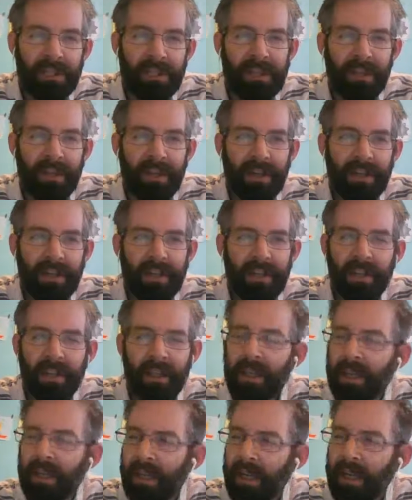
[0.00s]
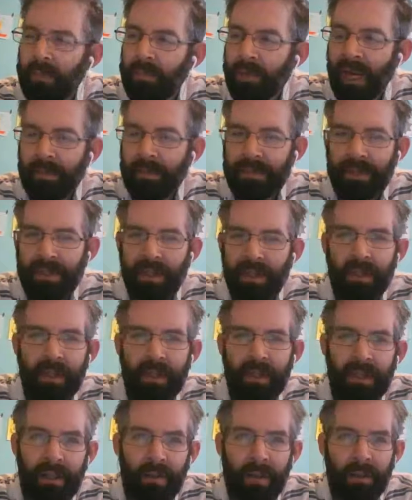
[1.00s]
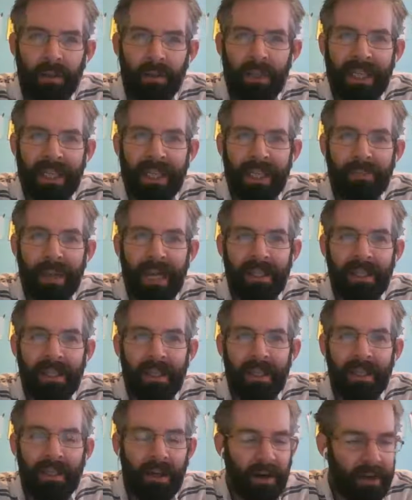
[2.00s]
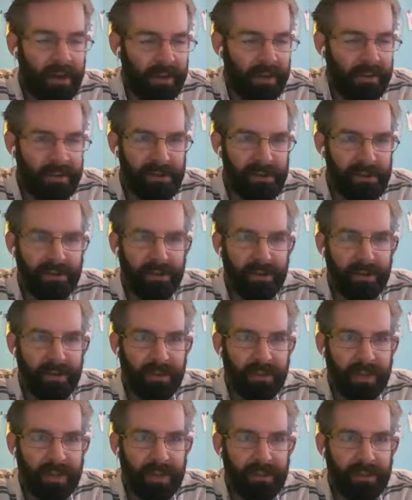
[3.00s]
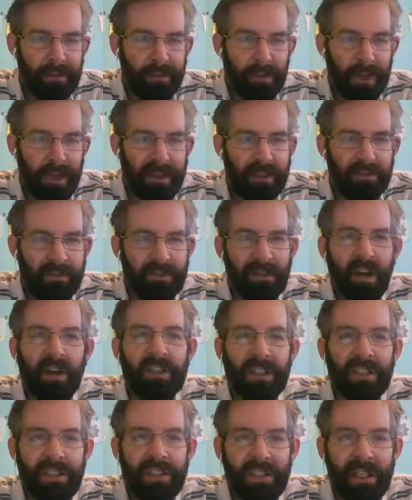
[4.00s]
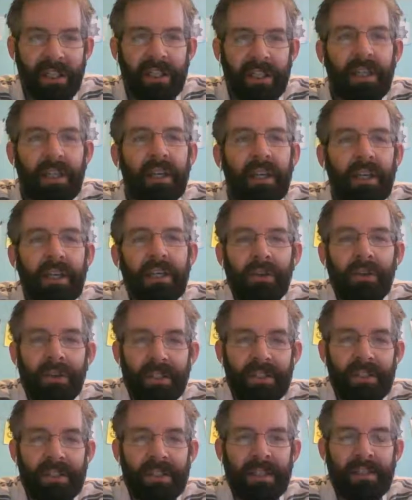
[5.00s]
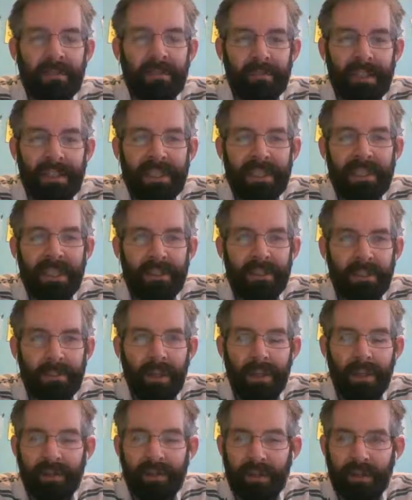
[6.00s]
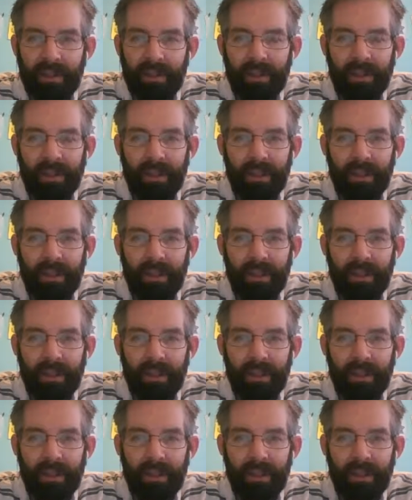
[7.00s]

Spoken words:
I think perhaps on one of the Wikipedia articles for the Russian phonology, you can see some details about the